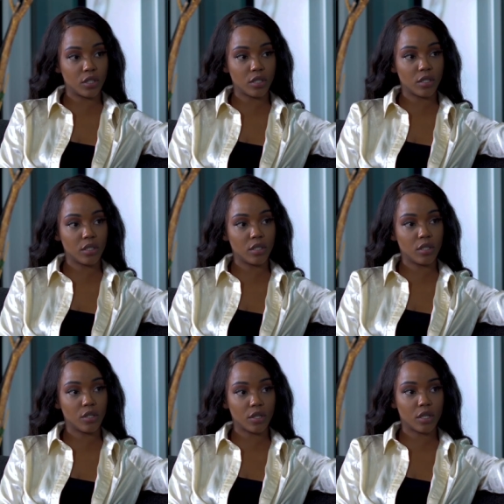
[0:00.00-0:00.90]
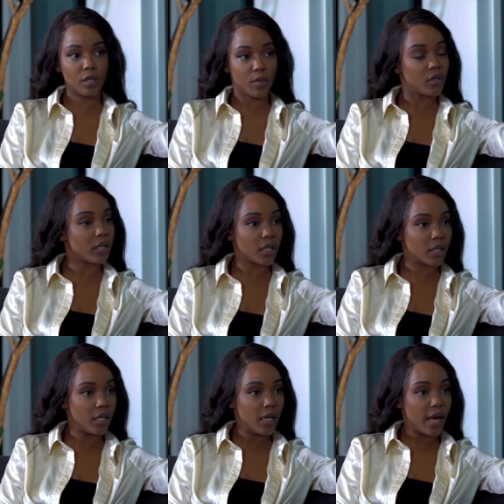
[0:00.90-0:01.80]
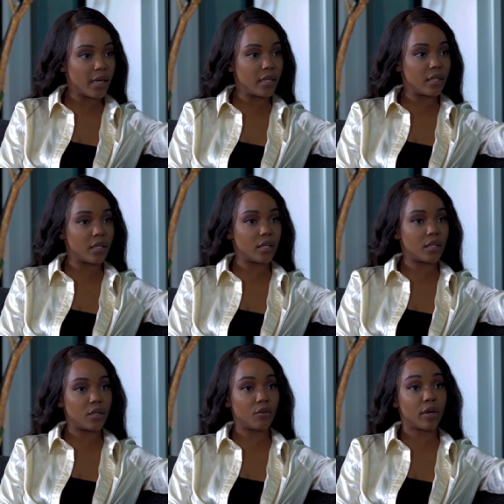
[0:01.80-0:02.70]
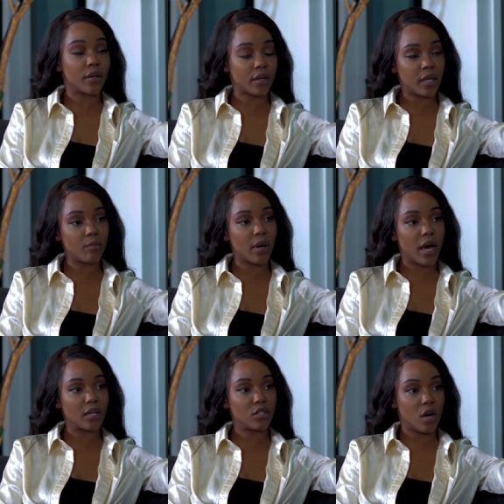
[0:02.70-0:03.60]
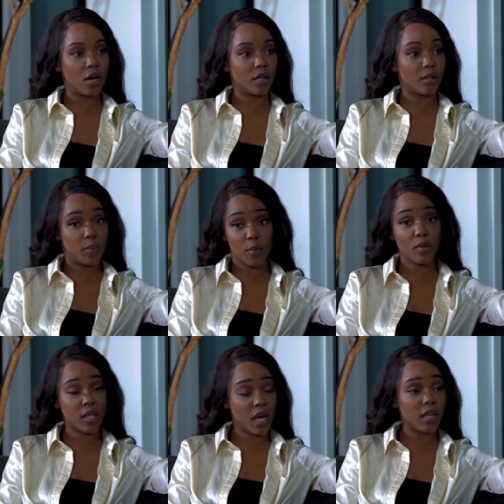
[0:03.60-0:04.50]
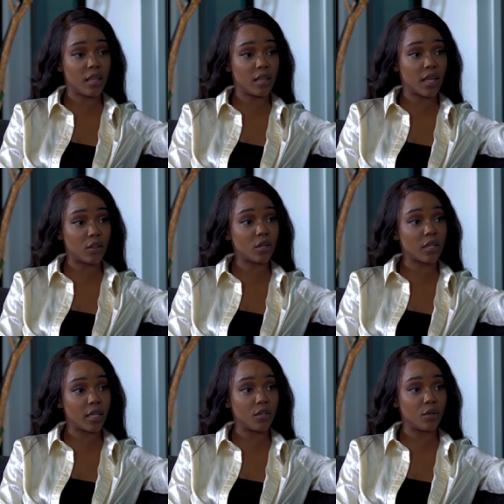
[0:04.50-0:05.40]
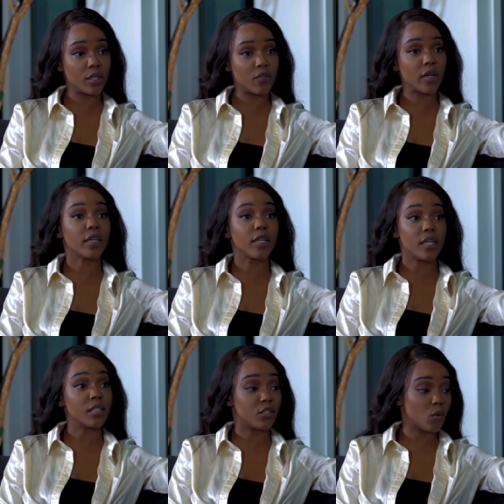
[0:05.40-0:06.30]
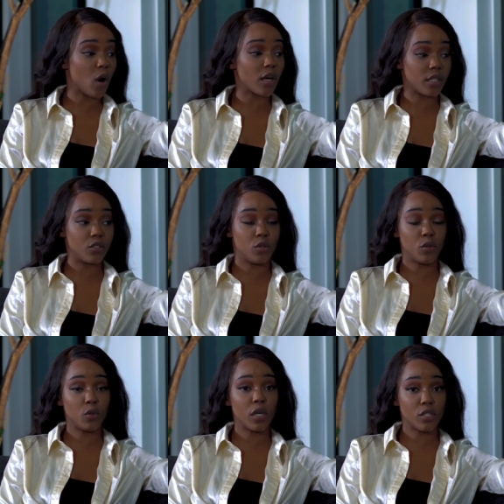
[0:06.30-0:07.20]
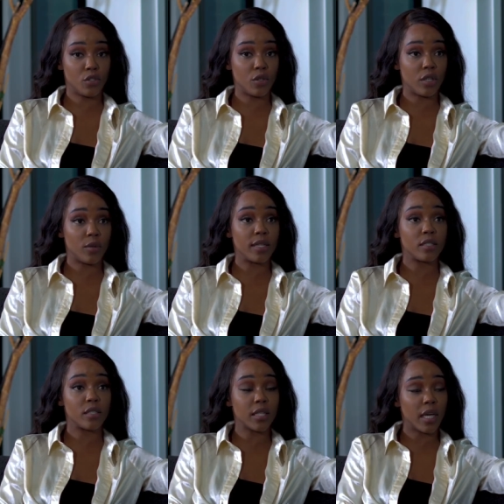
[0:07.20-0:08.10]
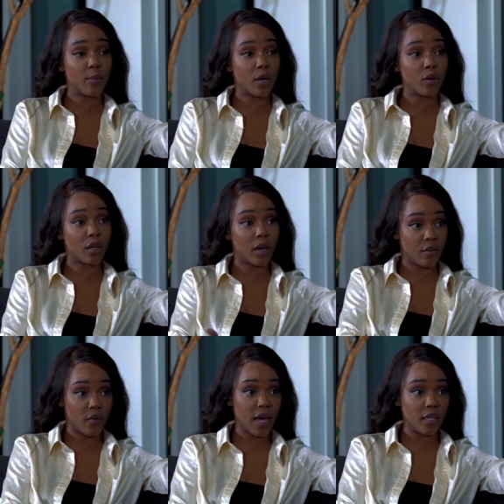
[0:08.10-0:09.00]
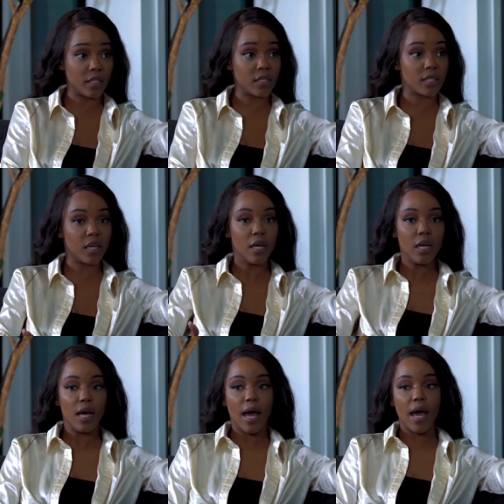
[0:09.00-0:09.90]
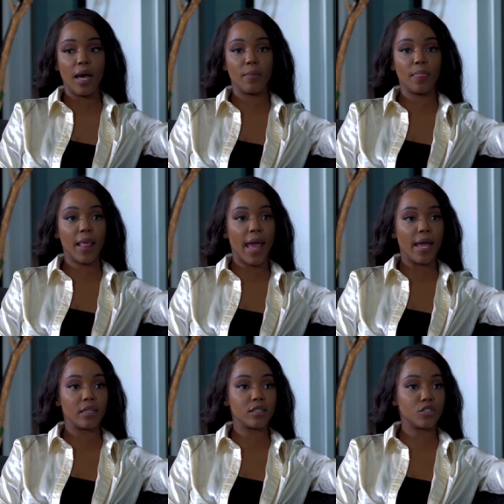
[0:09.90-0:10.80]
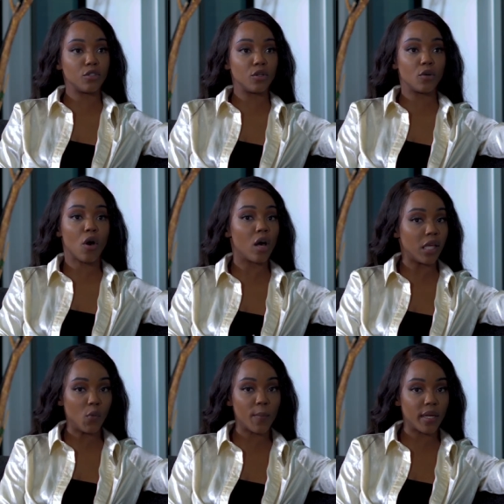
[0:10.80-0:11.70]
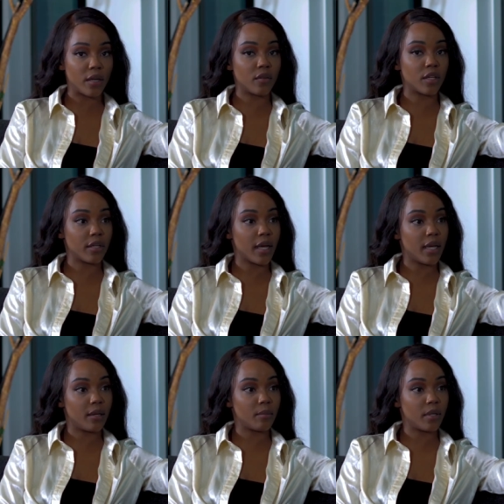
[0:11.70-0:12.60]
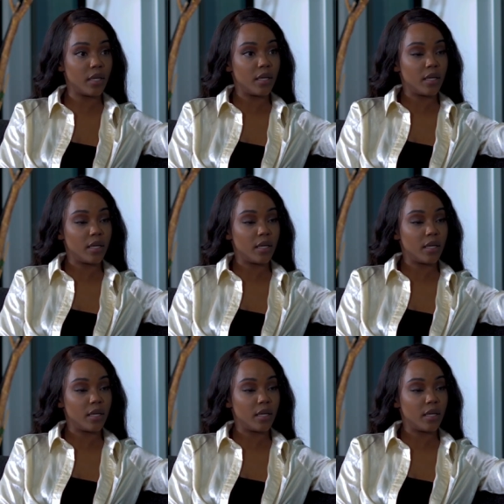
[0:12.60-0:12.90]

your your yeah. community and the the greater impact on the people that that look like you it's very easy to walk into a studio and sing about gun violence mm -hmm. um, and you know calling women out of their name